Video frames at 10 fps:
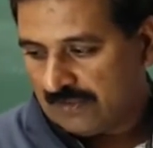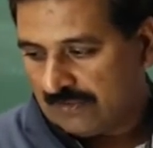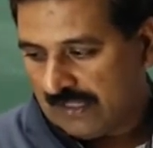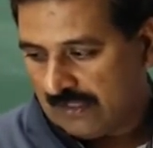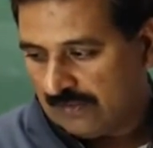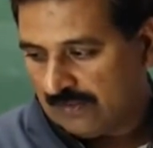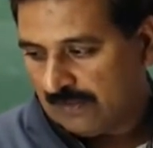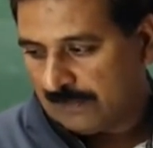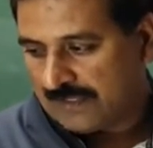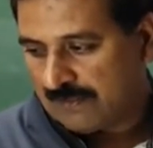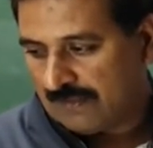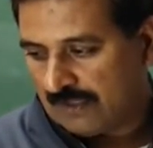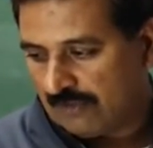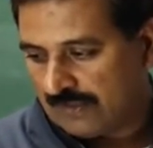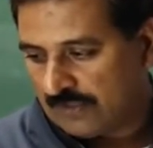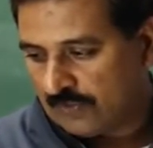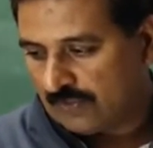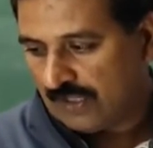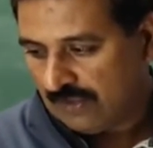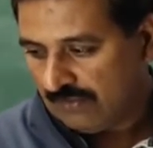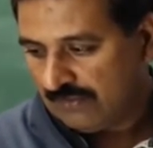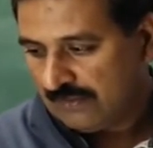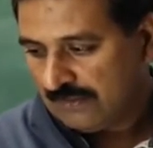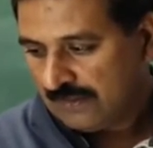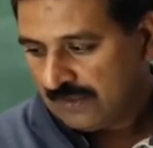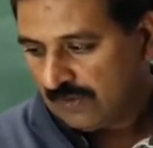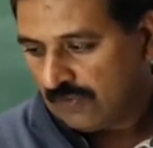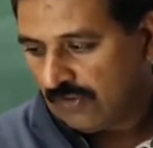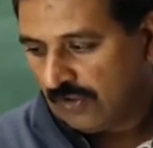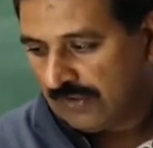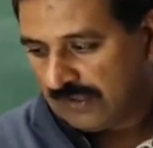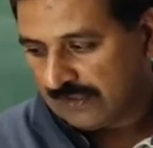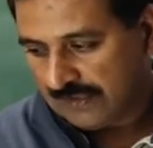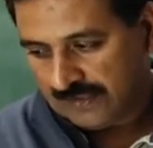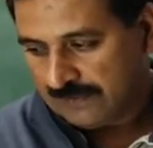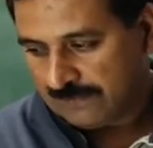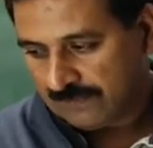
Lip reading: You have MTG material with you now. The following, right?